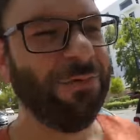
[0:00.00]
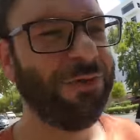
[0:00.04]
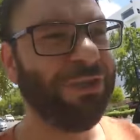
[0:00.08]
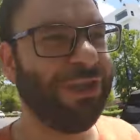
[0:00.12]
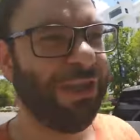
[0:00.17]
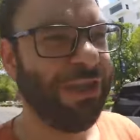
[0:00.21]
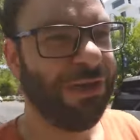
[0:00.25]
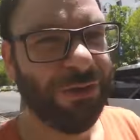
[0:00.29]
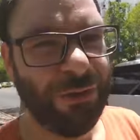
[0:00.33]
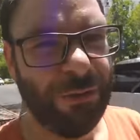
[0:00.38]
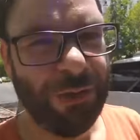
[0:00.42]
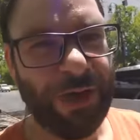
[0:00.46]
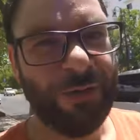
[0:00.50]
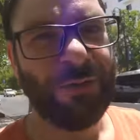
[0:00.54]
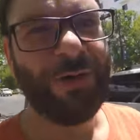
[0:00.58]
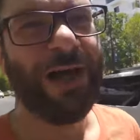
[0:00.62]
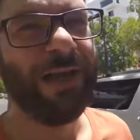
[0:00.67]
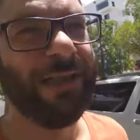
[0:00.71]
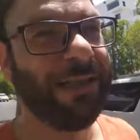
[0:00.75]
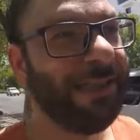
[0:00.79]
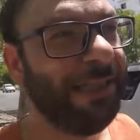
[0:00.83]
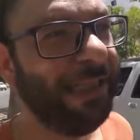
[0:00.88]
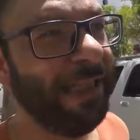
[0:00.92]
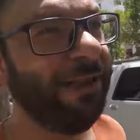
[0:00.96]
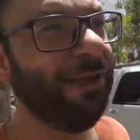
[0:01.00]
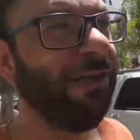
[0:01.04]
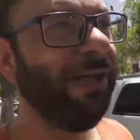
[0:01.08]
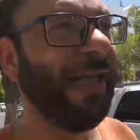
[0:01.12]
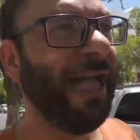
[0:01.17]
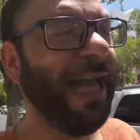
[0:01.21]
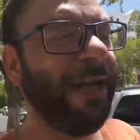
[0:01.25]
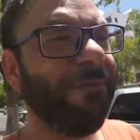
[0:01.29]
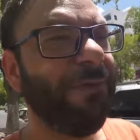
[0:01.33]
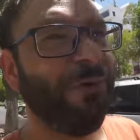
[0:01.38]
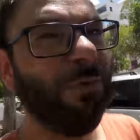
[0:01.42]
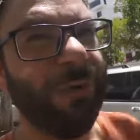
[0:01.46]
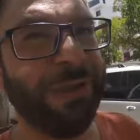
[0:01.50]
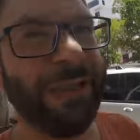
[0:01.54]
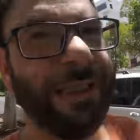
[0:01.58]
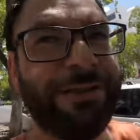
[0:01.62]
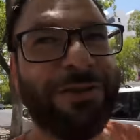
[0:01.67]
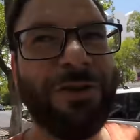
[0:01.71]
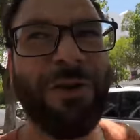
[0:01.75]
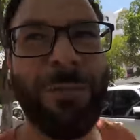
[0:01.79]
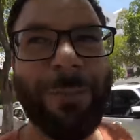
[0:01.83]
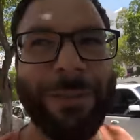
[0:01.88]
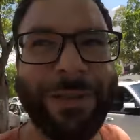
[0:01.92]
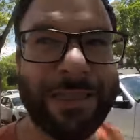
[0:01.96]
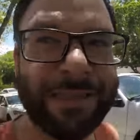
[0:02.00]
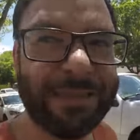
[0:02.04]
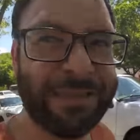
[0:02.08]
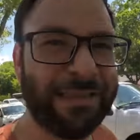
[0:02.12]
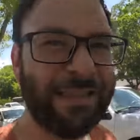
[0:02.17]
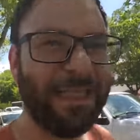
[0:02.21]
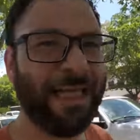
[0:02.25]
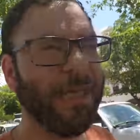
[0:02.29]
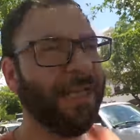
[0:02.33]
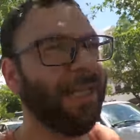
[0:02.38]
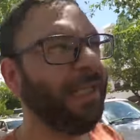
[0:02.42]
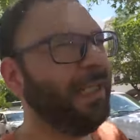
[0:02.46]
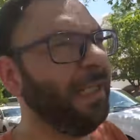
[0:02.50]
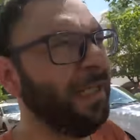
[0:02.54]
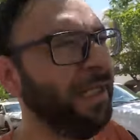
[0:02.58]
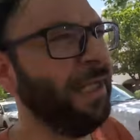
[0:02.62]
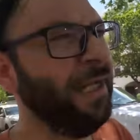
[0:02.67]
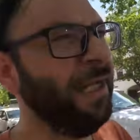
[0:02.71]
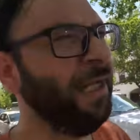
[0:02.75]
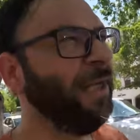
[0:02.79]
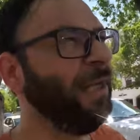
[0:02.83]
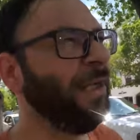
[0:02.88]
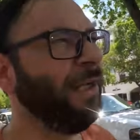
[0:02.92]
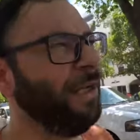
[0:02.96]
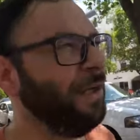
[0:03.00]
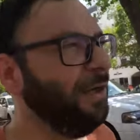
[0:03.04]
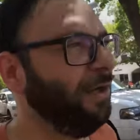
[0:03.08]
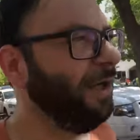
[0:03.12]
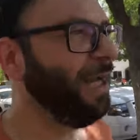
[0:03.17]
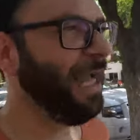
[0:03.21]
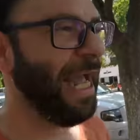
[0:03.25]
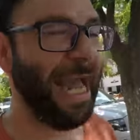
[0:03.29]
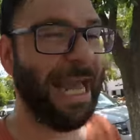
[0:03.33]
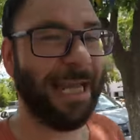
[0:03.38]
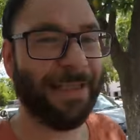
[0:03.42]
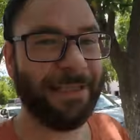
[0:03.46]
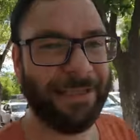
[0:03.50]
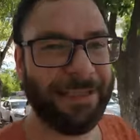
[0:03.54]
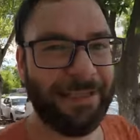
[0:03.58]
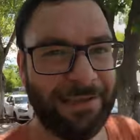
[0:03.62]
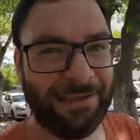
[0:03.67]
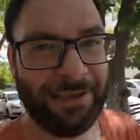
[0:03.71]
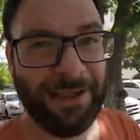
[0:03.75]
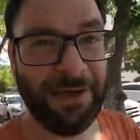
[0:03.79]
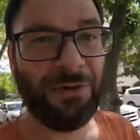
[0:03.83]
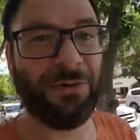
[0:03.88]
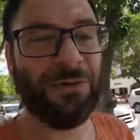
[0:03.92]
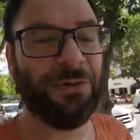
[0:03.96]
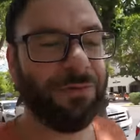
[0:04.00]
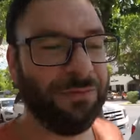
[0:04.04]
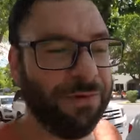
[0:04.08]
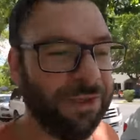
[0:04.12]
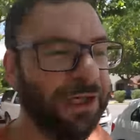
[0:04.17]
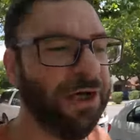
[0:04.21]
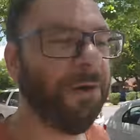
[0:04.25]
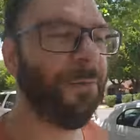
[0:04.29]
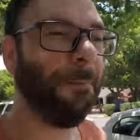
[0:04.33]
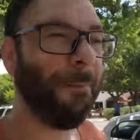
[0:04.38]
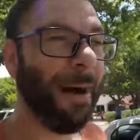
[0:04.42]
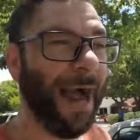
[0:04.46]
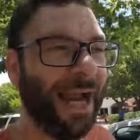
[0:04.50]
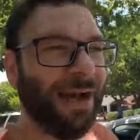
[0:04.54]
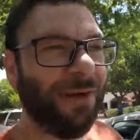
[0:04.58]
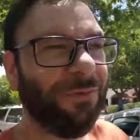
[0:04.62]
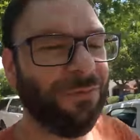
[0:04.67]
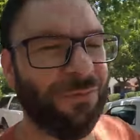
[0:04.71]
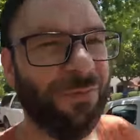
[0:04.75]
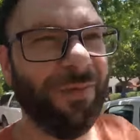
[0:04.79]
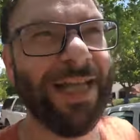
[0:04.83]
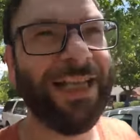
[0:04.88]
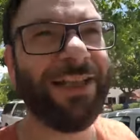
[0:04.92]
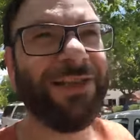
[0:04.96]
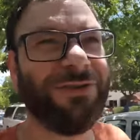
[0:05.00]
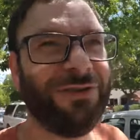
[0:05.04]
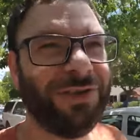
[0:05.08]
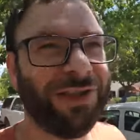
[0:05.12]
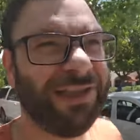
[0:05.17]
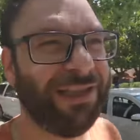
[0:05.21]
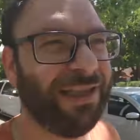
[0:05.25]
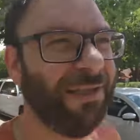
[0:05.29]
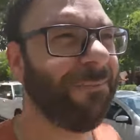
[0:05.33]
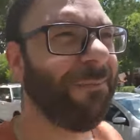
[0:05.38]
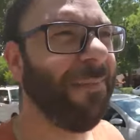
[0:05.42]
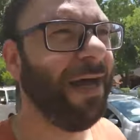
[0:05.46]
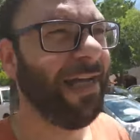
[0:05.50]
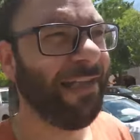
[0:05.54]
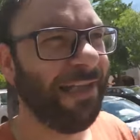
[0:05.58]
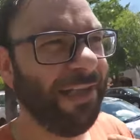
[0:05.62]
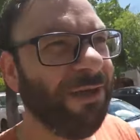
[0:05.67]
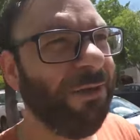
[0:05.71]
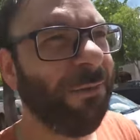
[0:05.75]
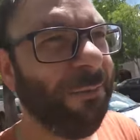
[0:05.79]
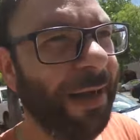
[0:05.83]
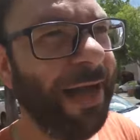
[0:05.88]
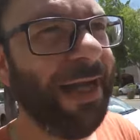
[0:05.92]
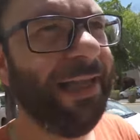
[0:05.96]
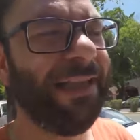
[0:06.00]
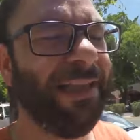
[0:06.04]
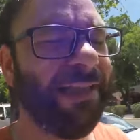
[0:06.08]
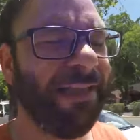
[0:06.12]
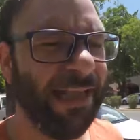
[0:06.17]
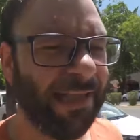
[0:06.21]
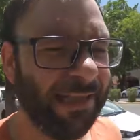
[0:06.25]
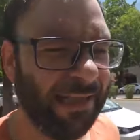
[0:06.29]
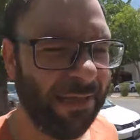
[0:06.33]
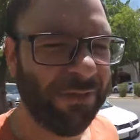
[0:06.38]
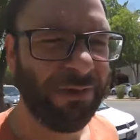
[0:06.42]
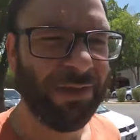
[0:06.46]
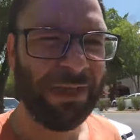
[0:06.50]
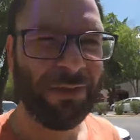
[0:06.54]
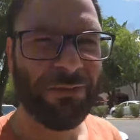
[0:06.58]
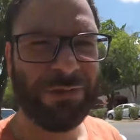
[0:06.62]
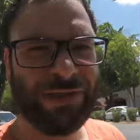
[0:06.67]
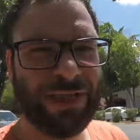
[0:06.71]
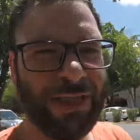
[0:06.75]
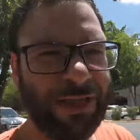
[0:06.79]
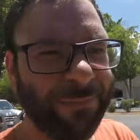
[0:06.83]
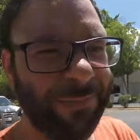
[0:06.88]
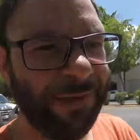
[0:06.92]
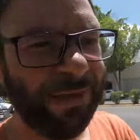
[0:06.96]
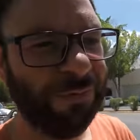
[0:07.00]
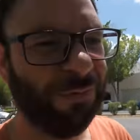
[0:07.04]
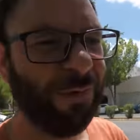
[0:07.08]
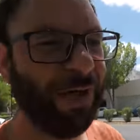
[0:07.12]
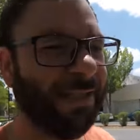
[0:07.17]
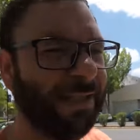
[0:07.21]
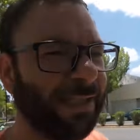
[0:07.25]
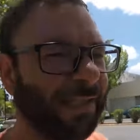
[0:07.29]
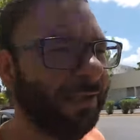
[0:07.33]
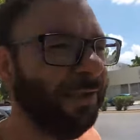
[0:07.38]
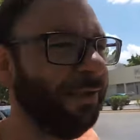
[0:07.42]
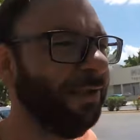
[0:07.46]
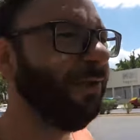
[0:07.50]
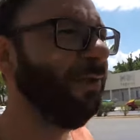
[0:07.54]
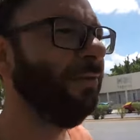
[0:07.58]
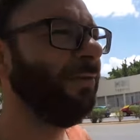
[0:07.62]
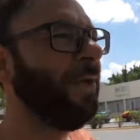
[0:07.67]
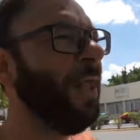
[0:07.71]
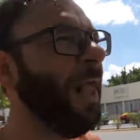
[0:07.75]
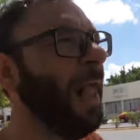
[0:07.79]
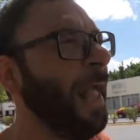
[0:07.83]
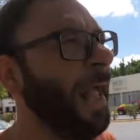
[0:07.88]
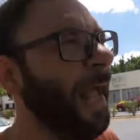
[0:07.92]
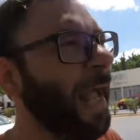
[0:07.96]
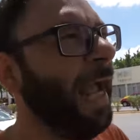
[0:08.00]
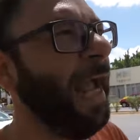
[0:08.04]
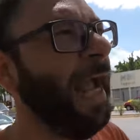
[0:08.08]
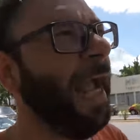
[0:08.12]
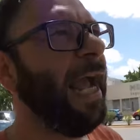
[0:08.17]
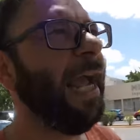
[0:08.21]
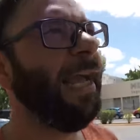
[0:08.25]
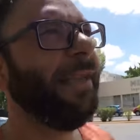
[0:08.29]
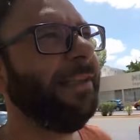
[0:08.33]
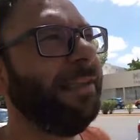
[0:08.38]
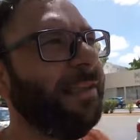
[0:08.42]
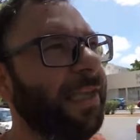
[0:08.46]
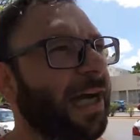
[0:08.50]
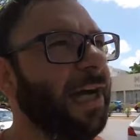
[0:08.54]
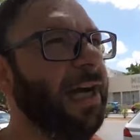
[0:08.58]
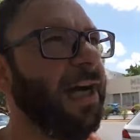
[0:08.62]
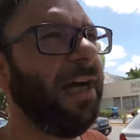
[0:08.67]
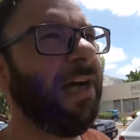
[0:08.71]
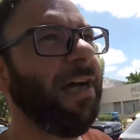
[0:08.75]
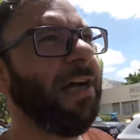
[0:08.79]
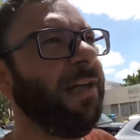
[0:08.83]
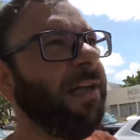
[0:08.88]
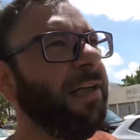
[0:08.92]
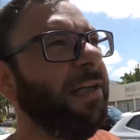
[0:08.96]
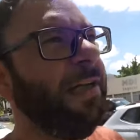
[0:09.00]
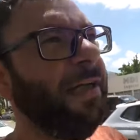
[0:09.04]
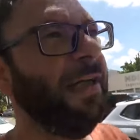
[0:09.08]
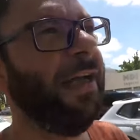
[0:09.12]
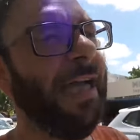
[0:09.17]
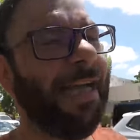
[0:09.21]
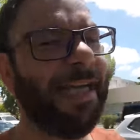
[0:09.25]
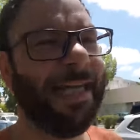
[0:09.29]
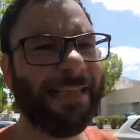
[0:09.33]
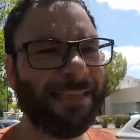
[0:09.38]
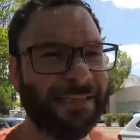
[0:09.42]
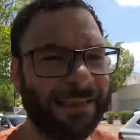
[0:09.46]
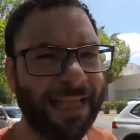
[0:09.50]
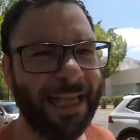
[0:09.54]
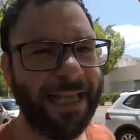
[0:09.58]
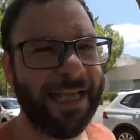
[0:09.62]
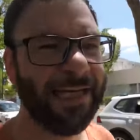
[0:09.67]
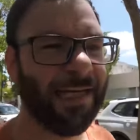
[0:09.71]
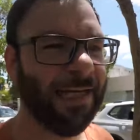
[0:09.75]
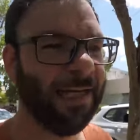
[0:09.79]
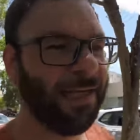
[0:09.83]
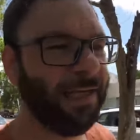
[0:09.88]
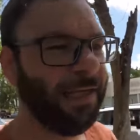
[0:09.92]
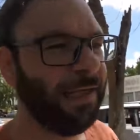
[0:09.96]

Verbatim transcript: was the other way around. Literally, everyone that told me to stay had their, you know, my interest in mind. You know, my they, they were telling me the right thing to do, and uh, and I stayed.